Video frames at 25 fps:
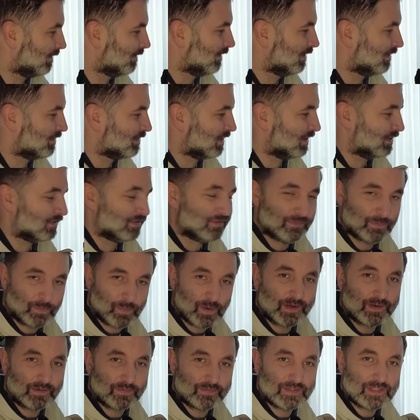this is
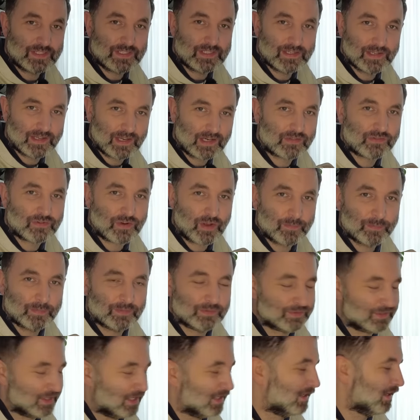one of the
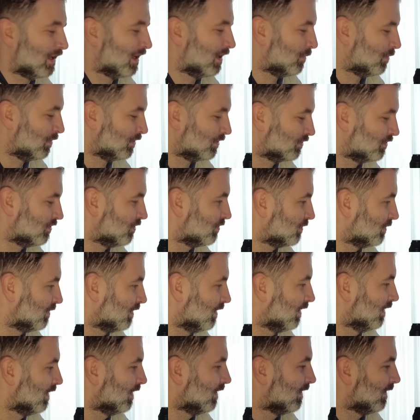examples that I want to show
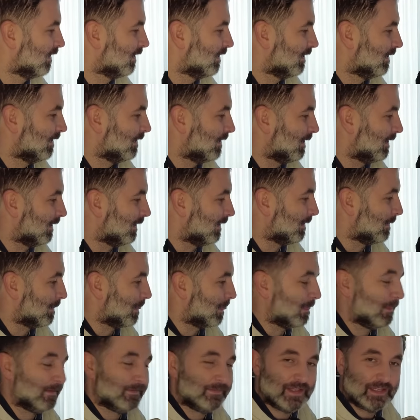you.
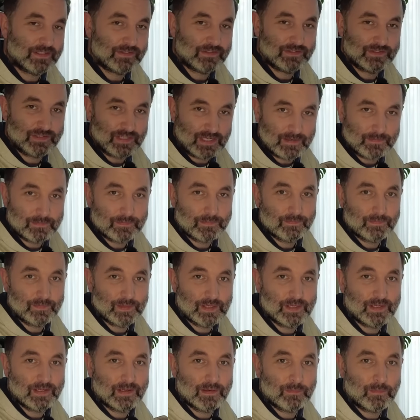That same
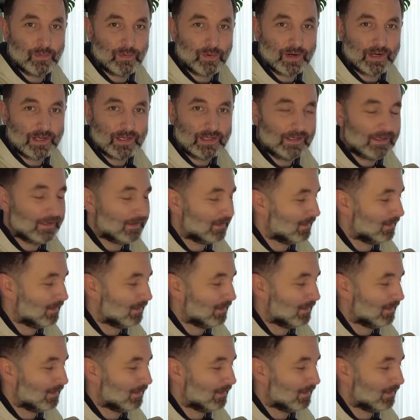morning,